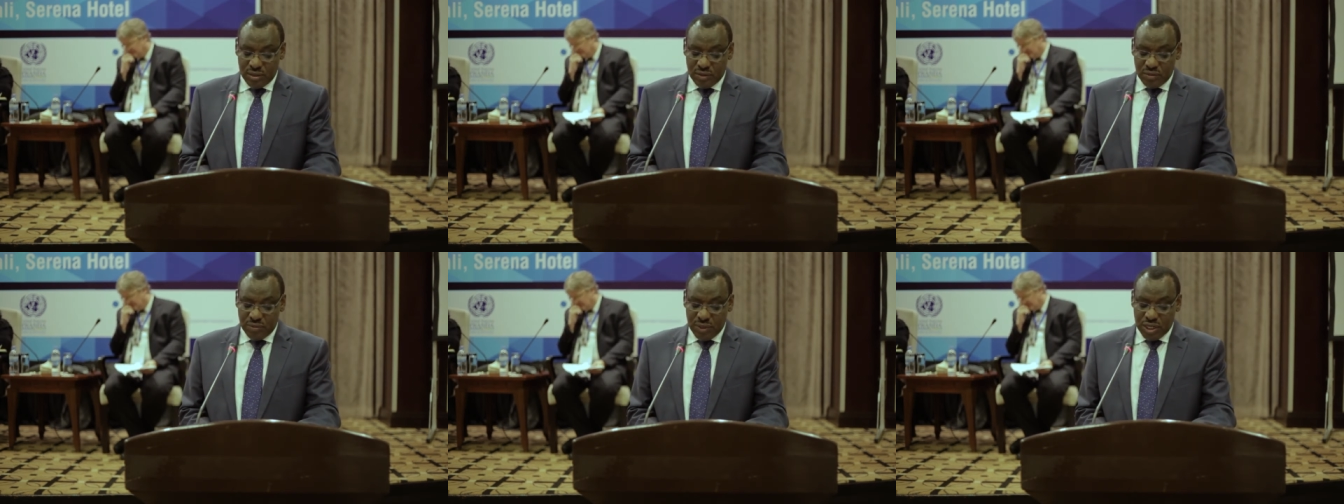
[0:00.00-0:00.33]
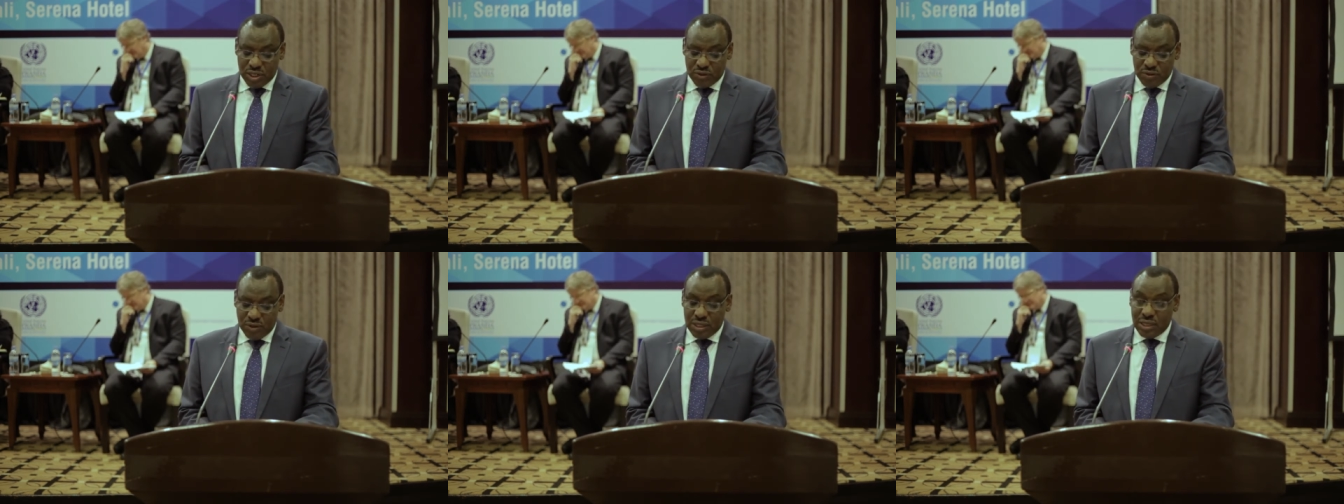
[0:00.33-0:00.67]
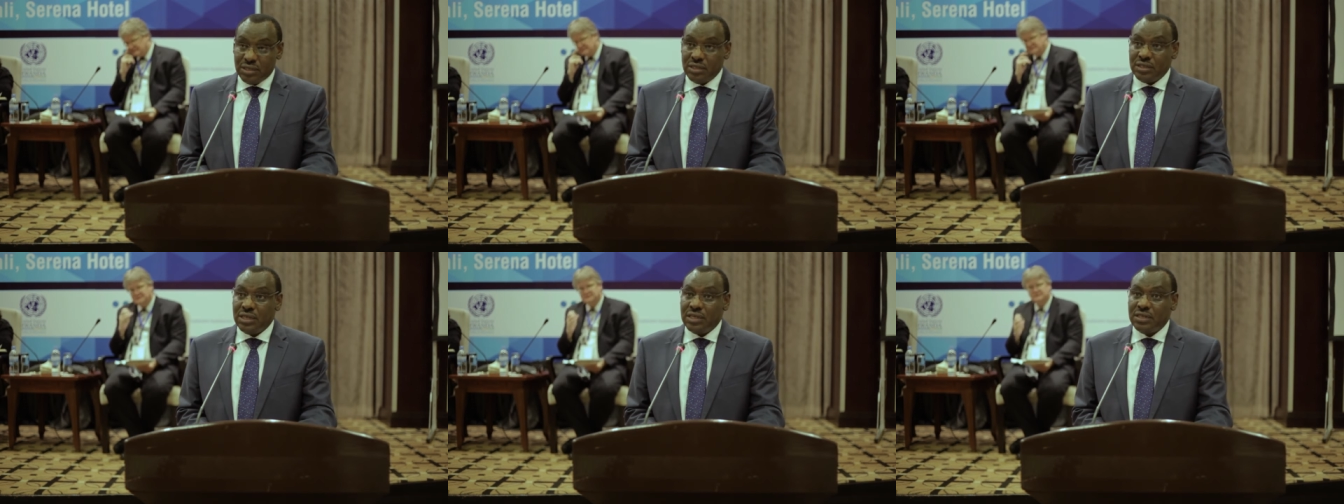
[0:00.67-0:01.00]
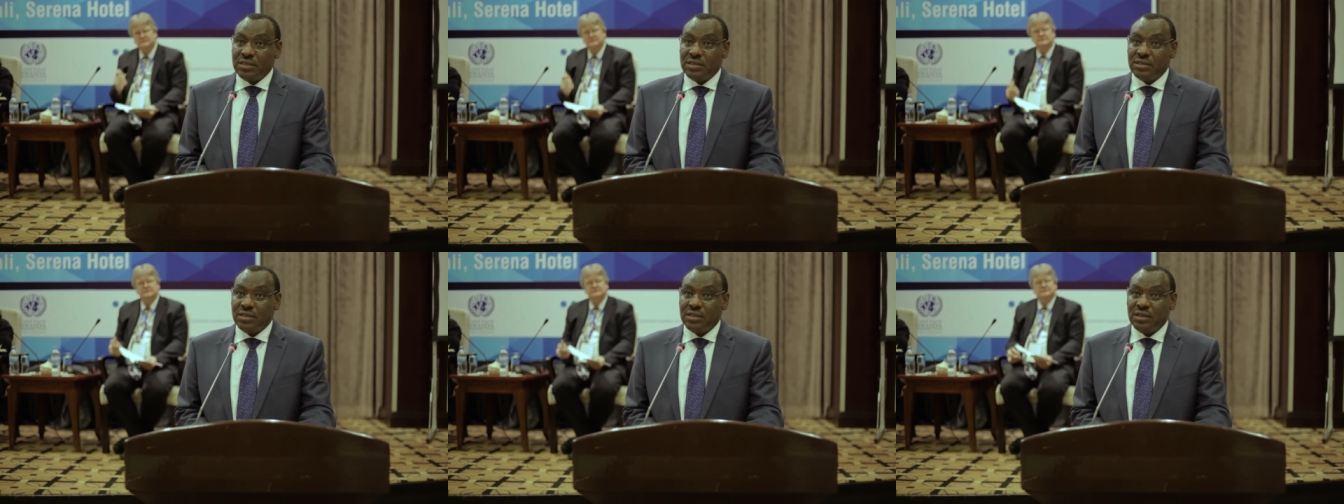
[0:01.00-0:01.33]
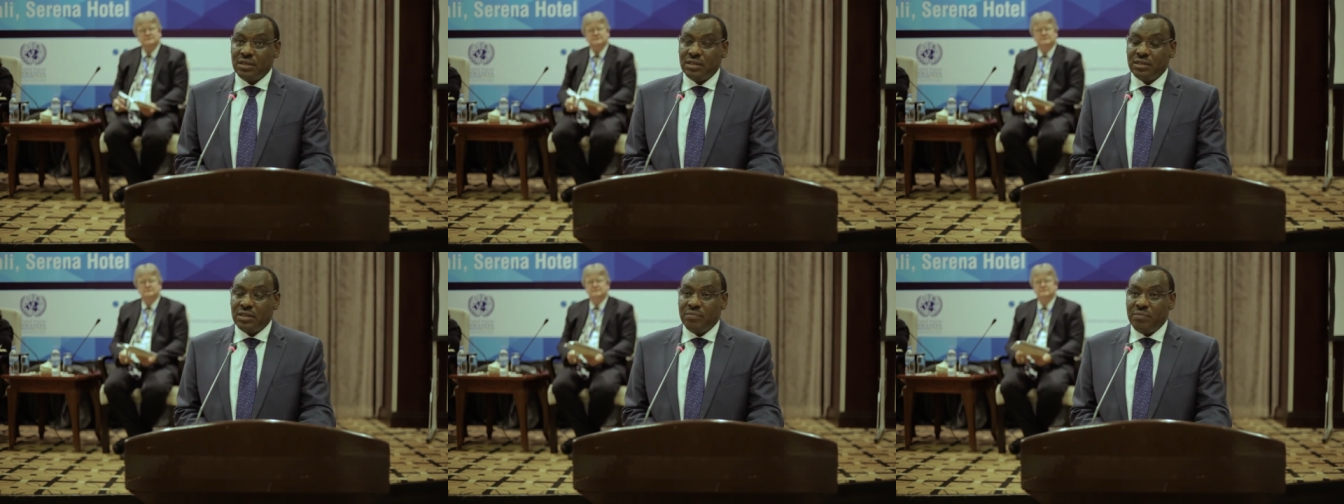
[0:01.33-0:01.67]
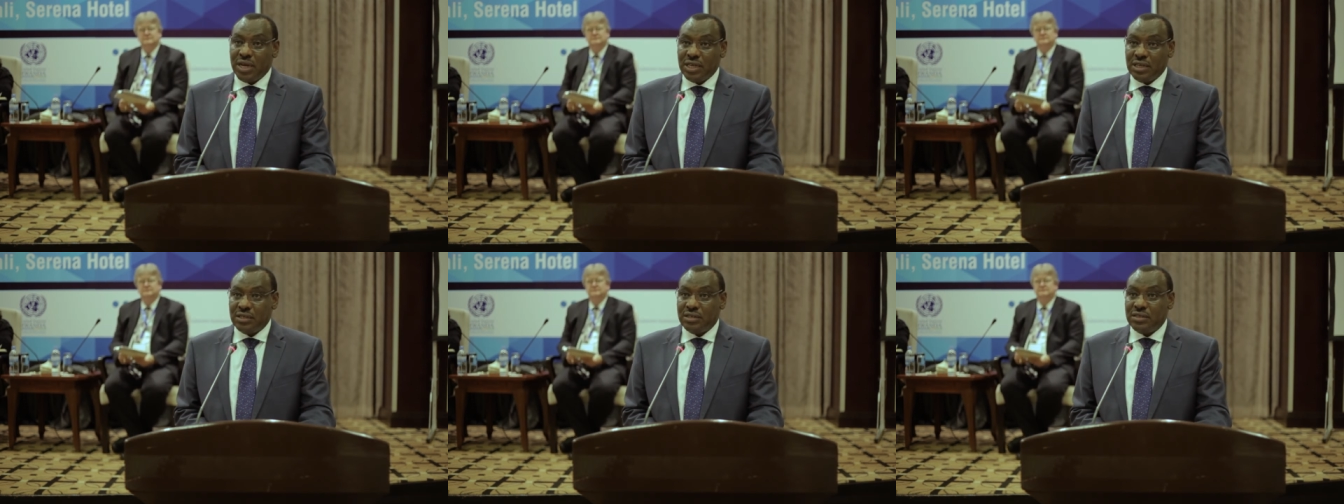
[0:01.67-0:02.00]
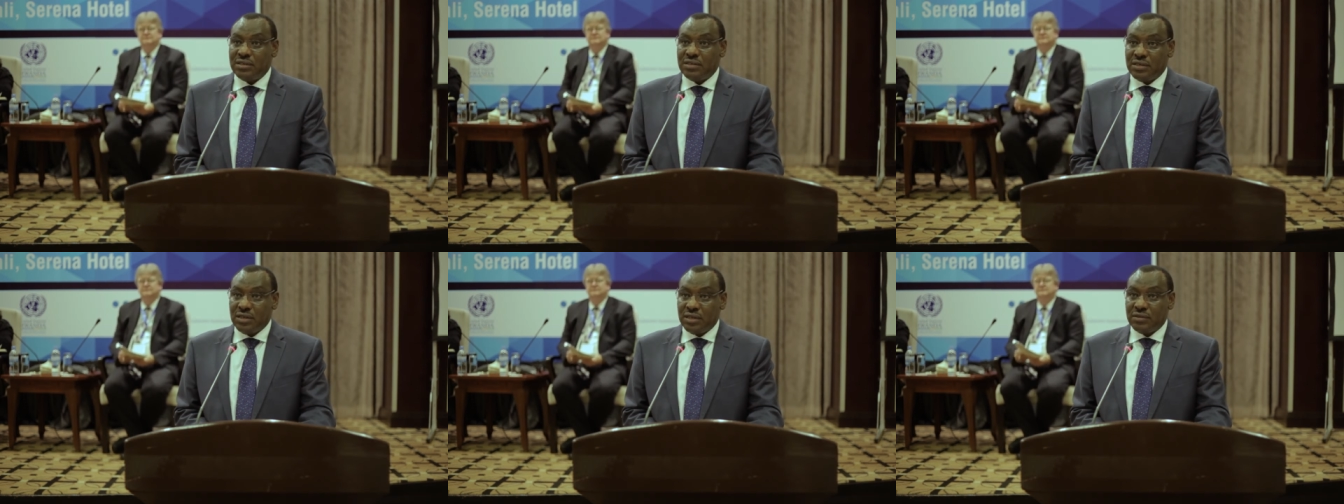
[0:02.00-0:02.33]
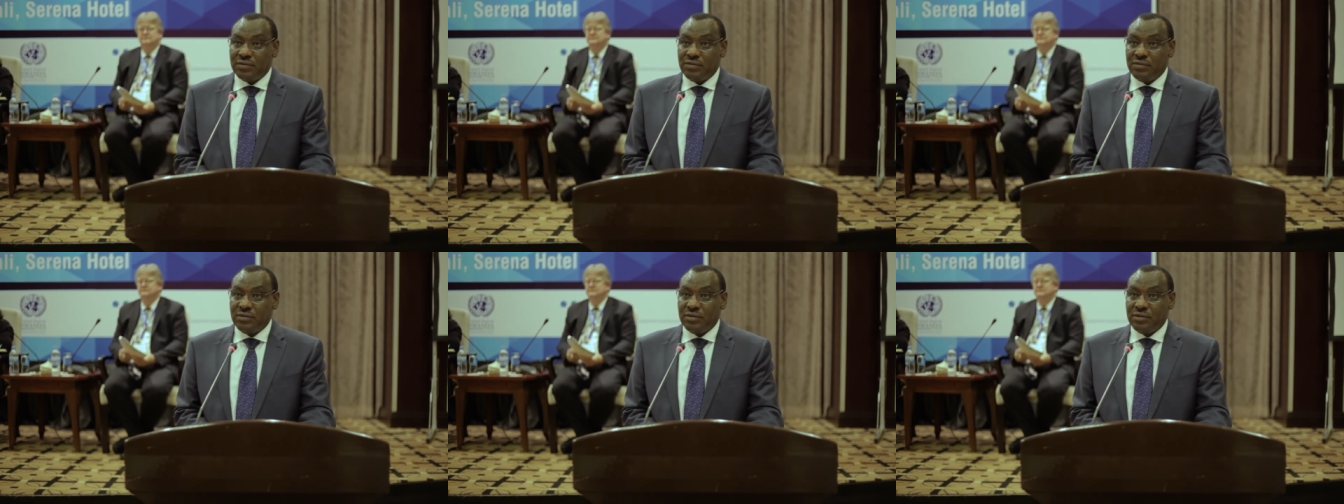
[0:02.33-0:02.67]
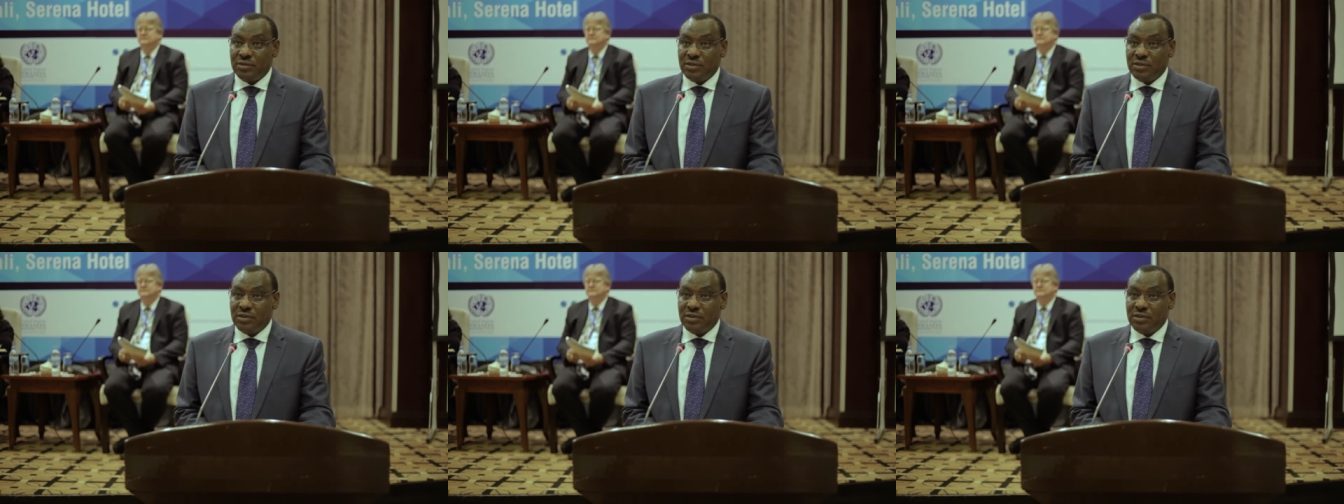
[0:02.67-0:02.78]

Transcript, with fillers: to make sure that there is the budget itself